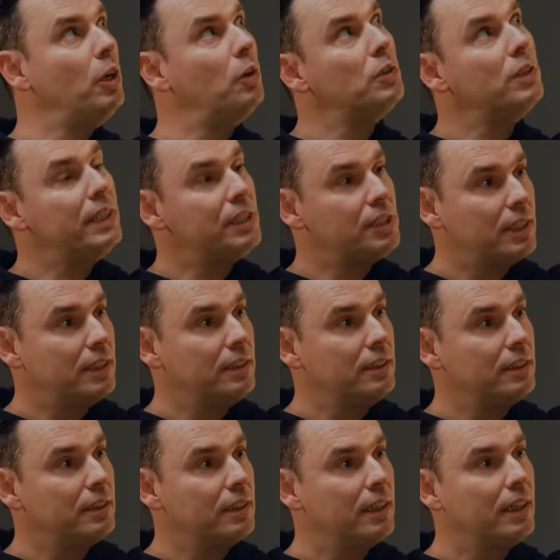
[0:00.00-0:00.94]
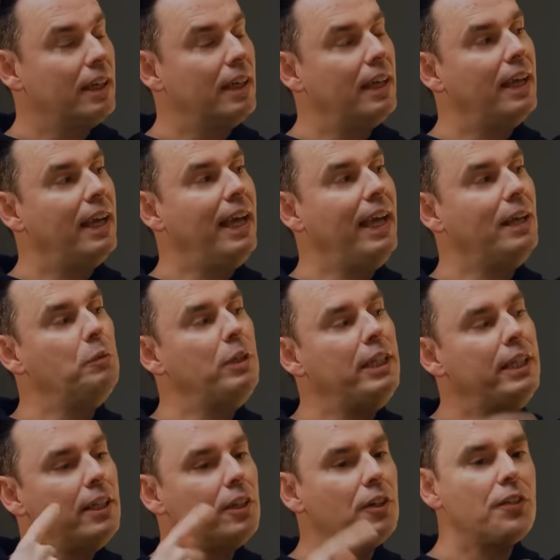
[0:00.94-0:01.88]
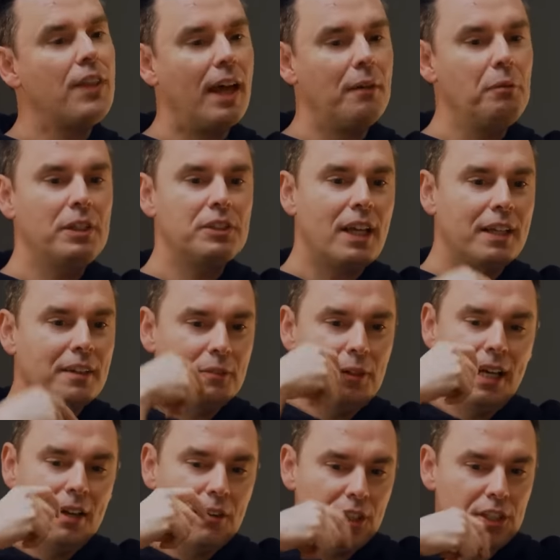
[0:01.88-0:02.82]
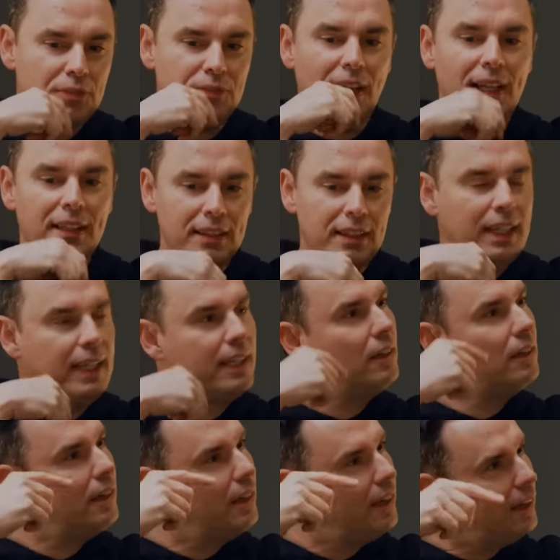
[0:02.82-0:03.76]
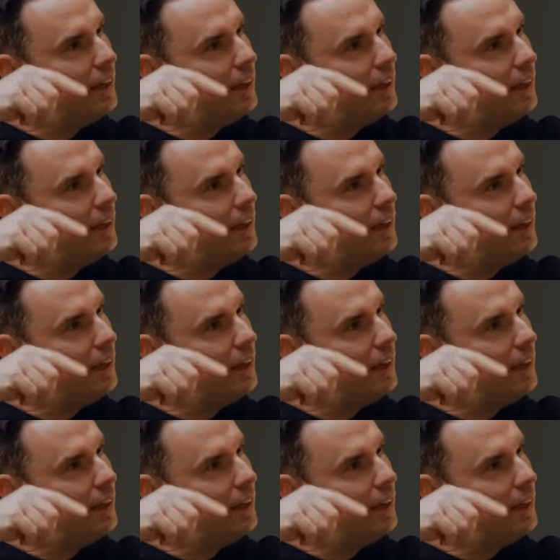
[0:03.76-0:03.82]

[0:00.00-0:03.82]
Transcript: don't listen, and we hear that. We hear this faint thing